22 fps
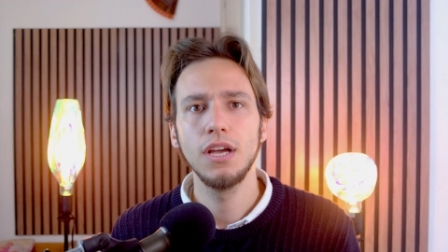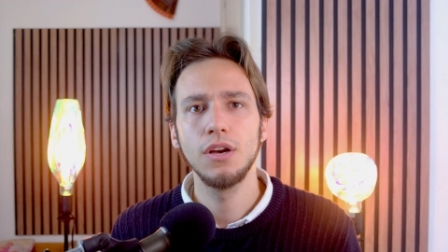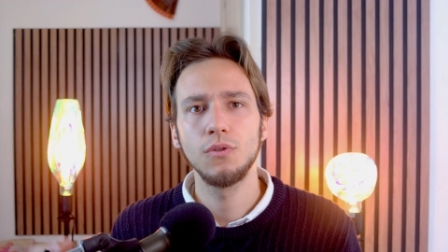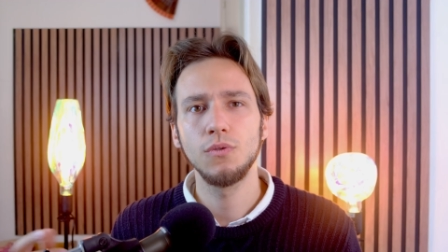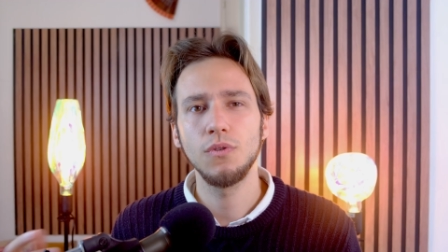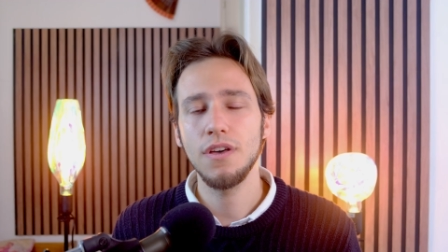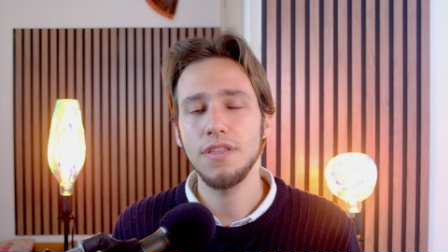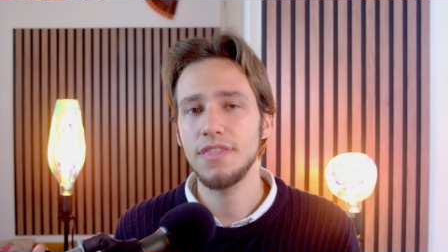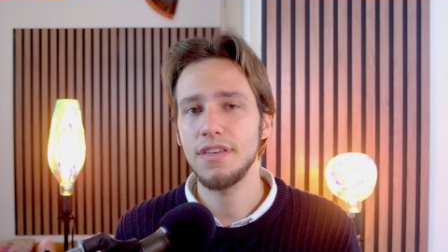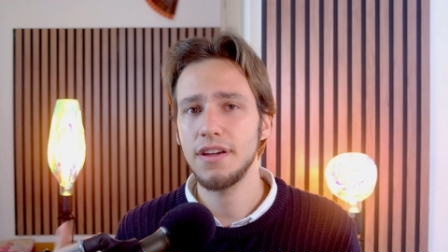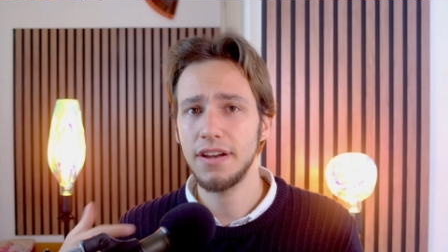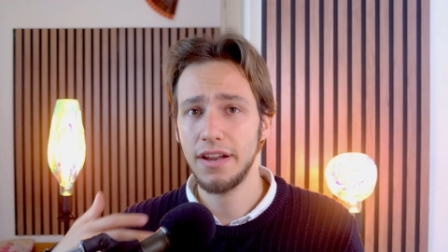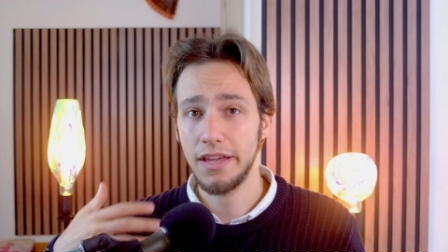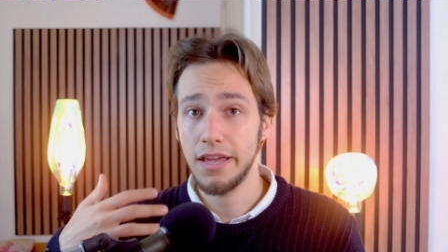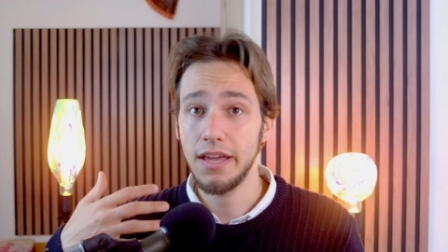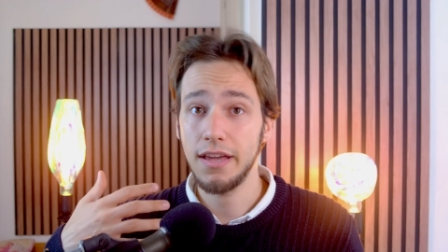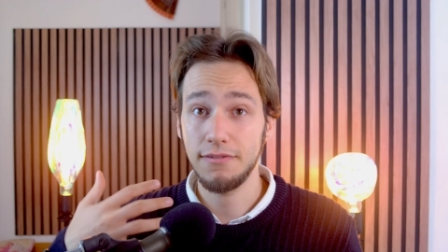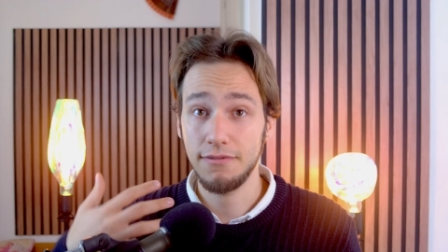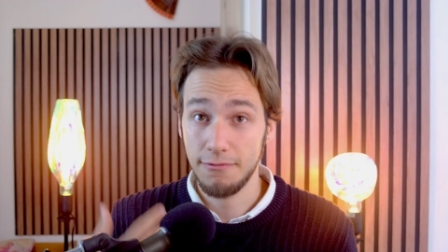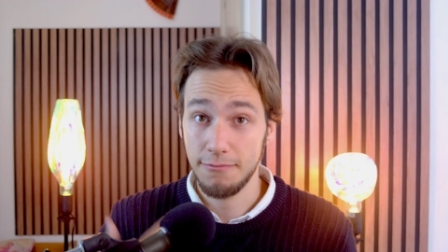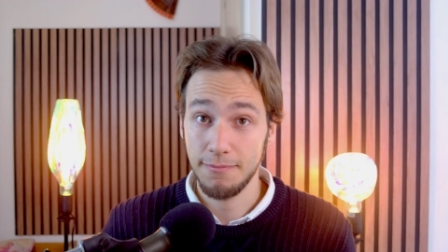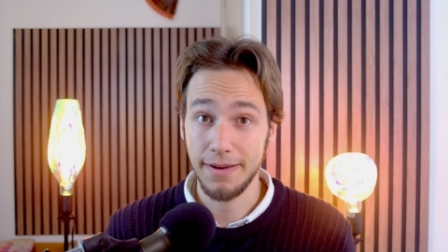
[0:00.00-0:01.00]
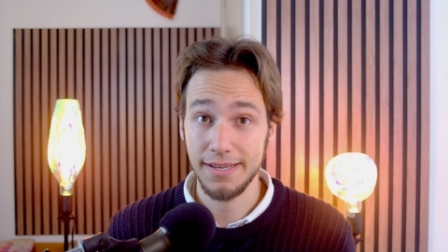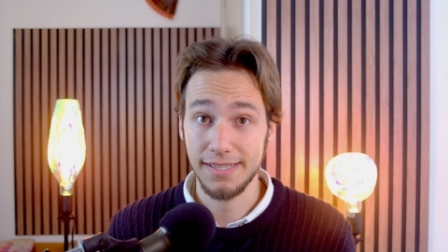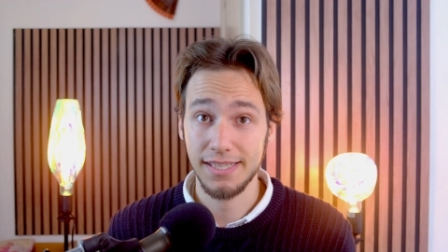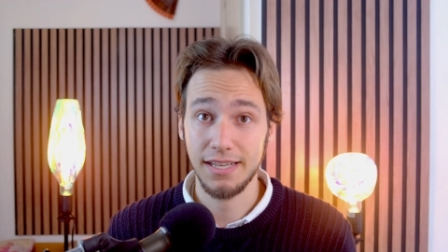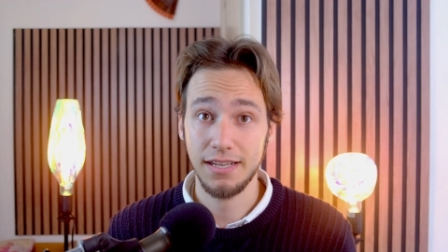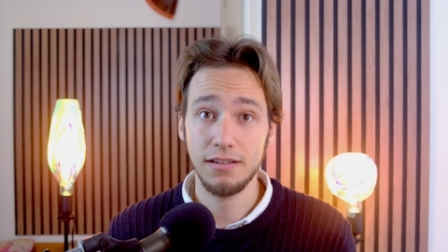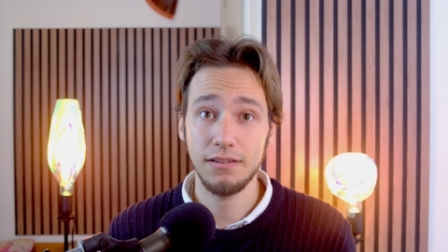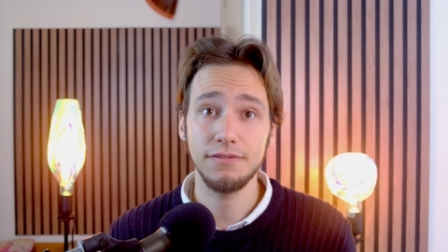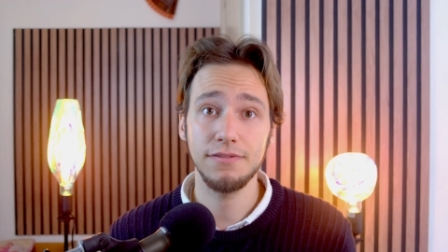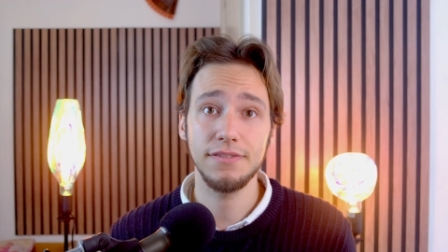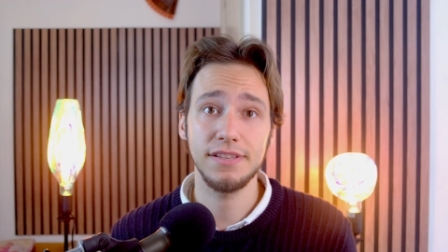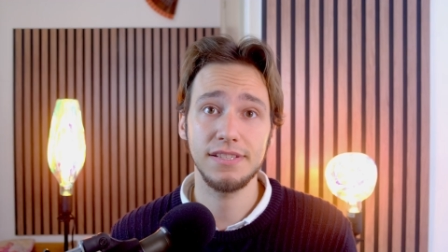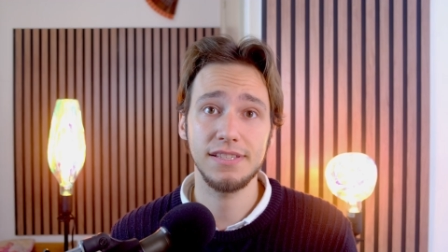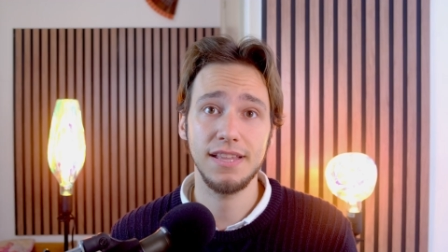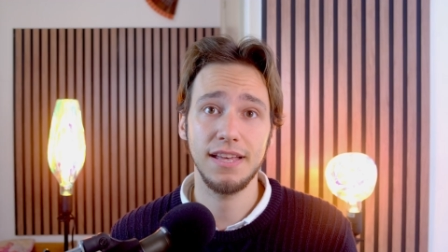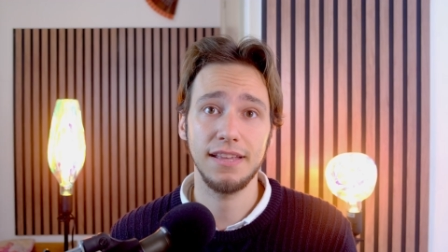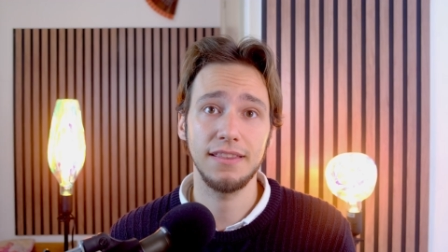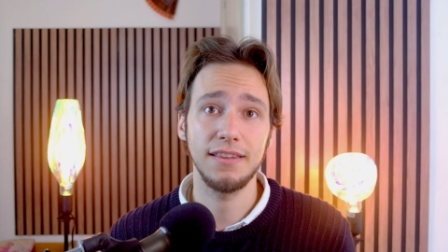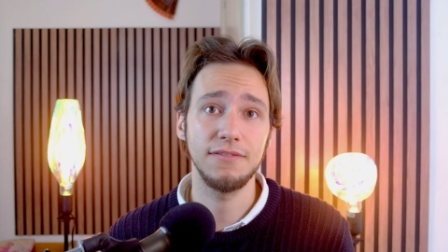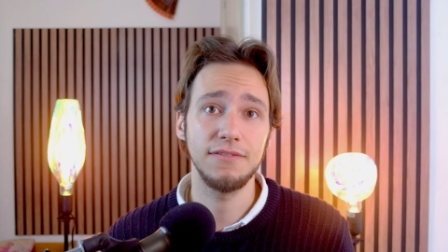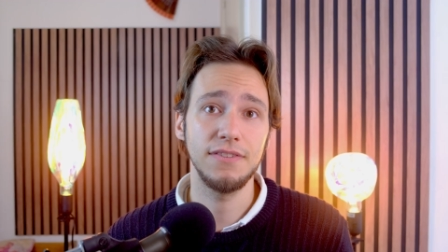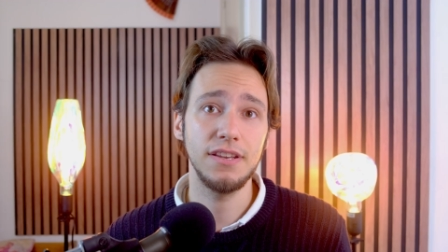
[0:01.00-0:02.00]
One that I have myself is
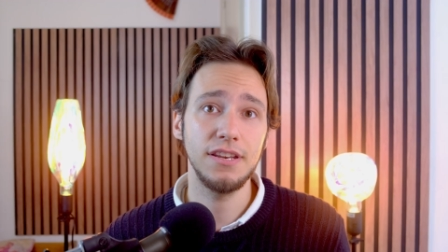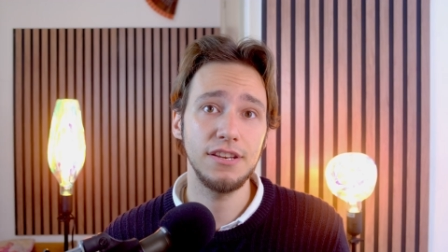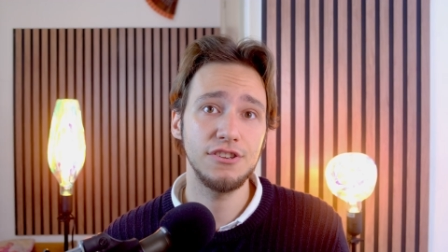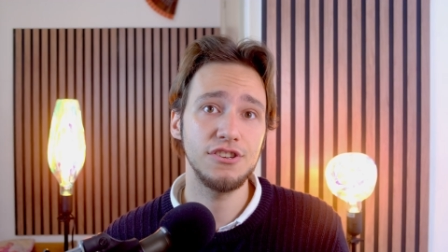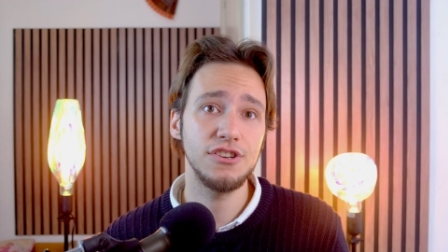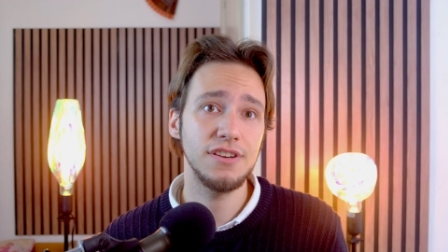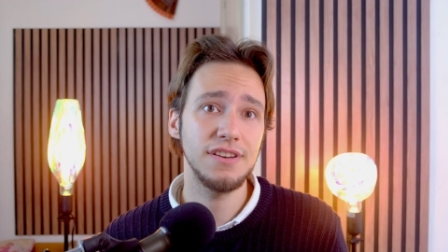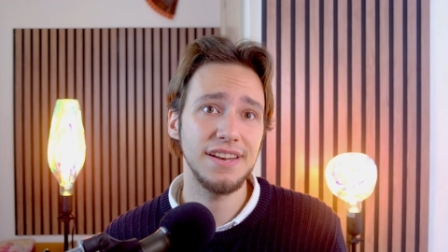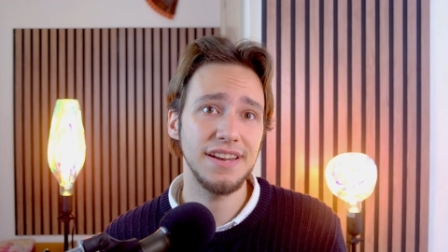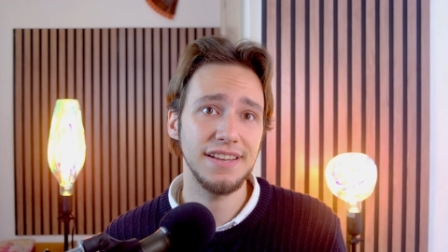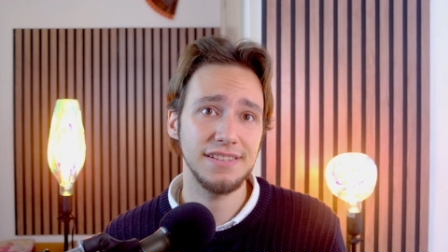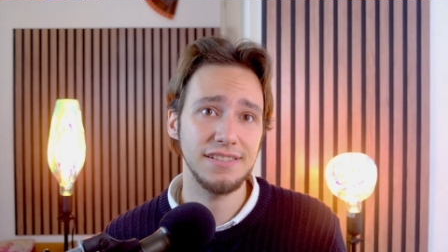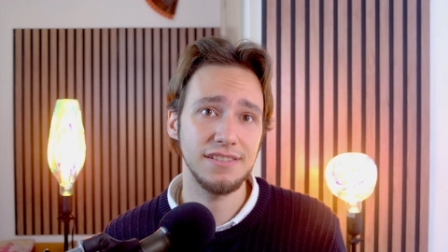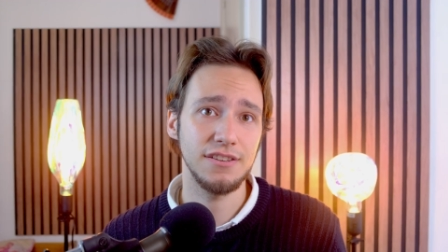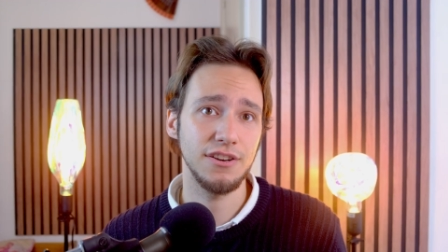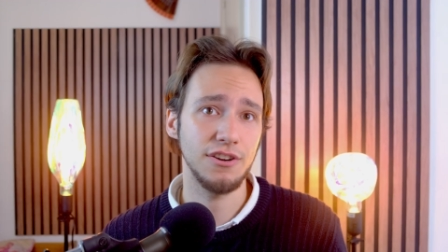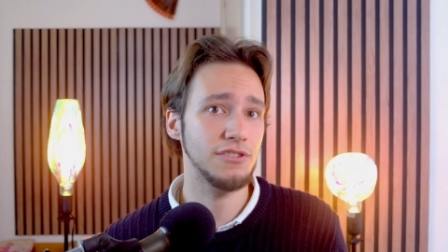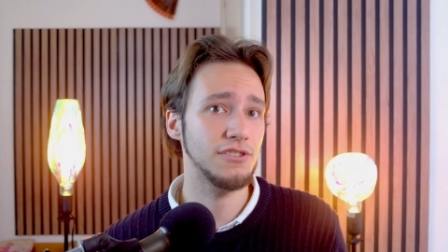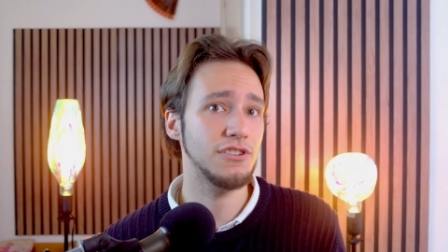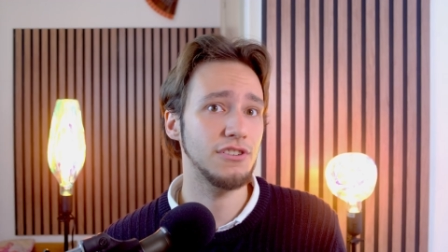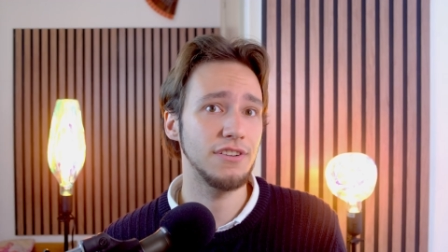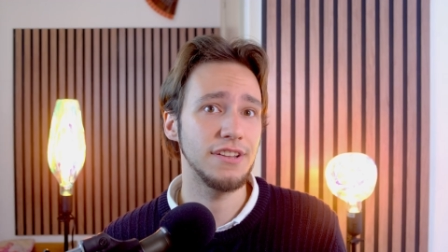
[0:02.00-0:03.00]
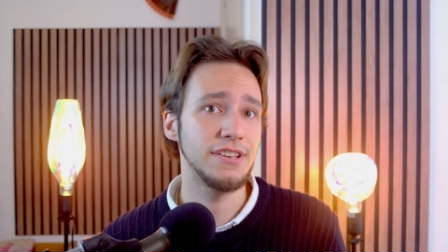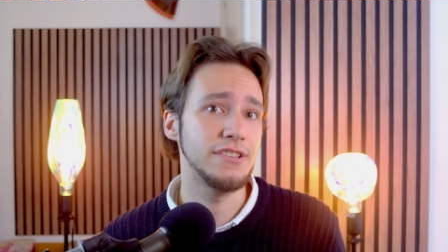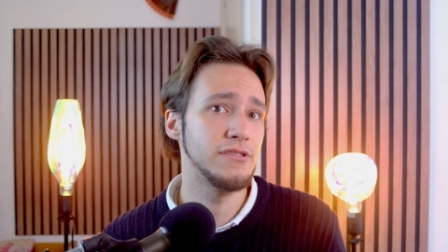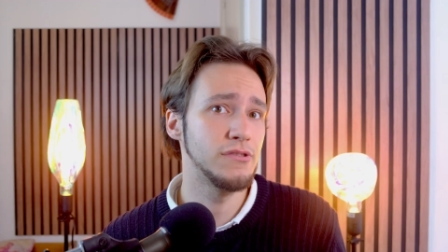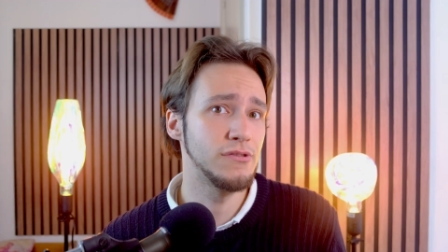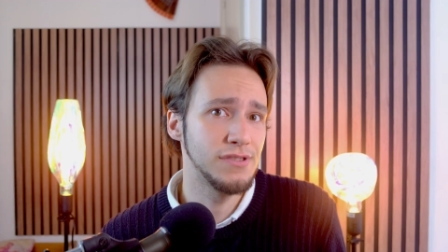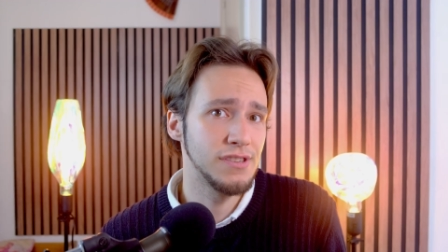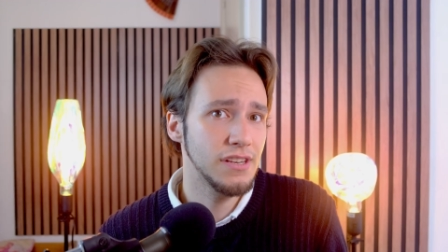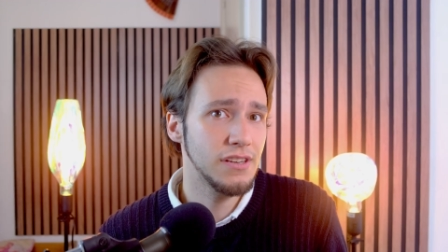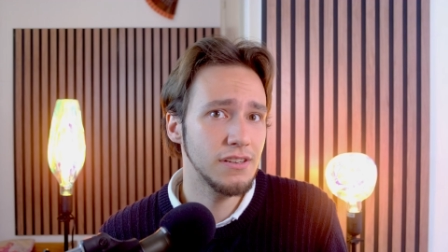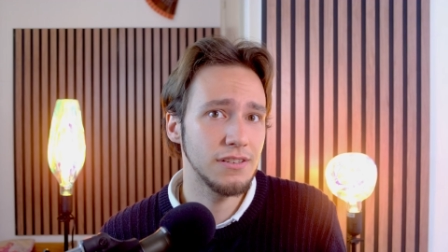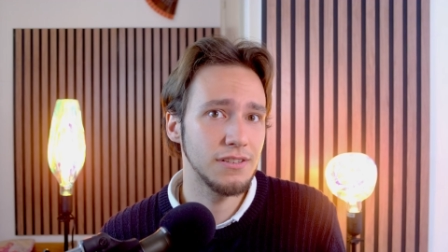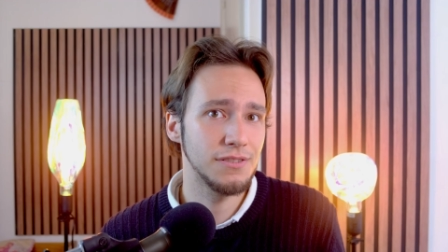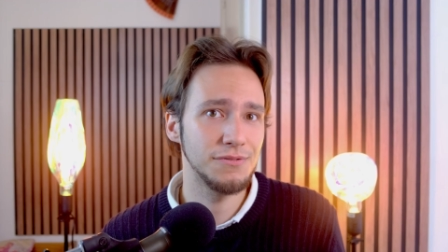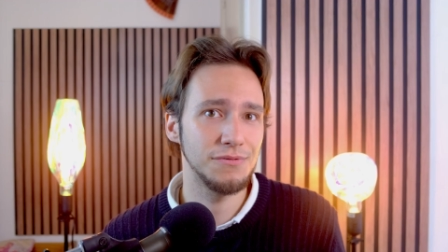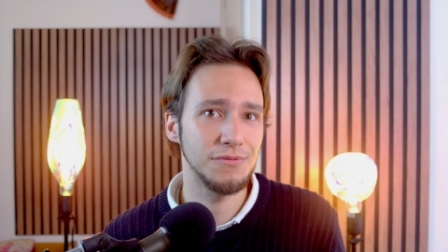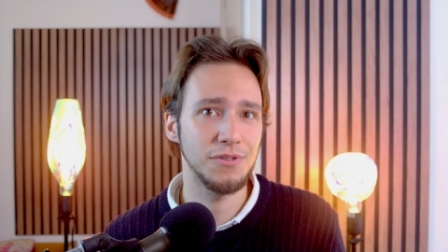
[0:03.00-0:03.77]
that the VDG does not really use it,